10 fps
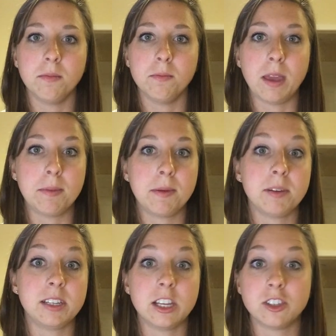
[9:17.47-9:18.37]
maybe
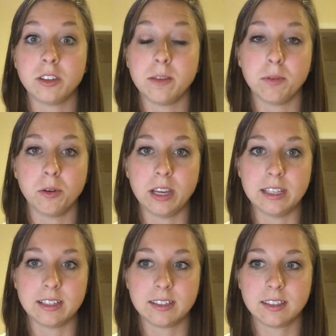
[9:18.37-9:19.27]
potential
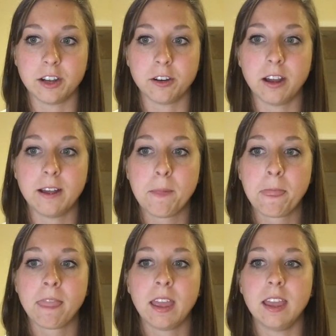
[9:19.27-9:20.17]
employees, etc.
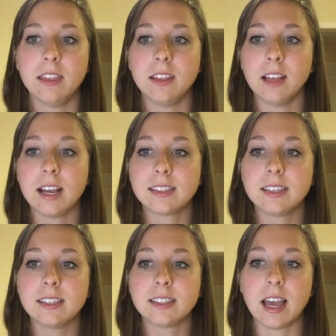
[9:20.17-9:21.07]
And then
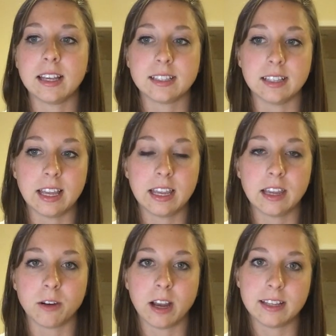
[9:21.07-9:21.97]
lastly is the
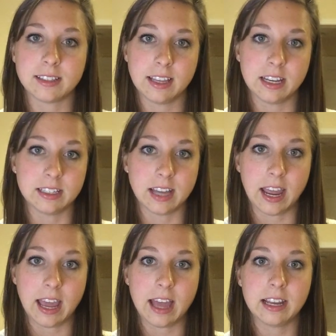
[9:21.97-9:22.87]
isolated
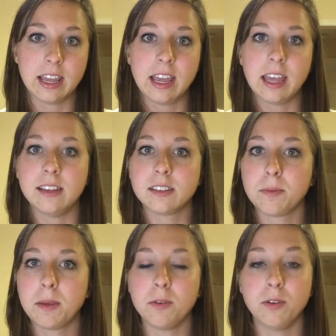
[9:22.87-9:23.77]
dyad, and these are
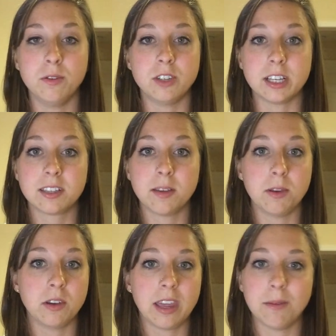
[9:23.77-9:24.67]
people who just
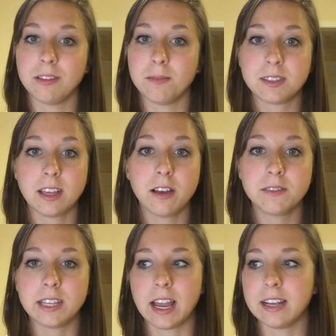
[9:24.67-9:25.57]
communicate with
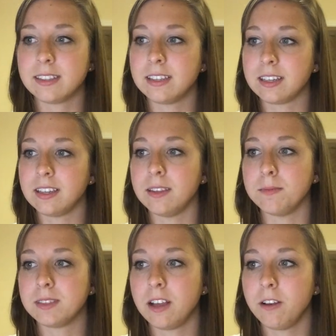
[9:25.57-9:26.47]
themselves. They kind of stick to
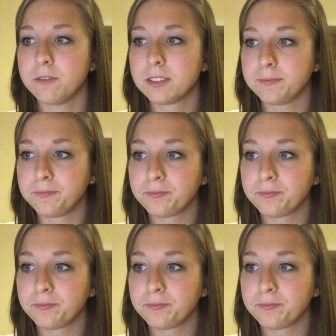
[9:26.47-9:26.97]
themselves.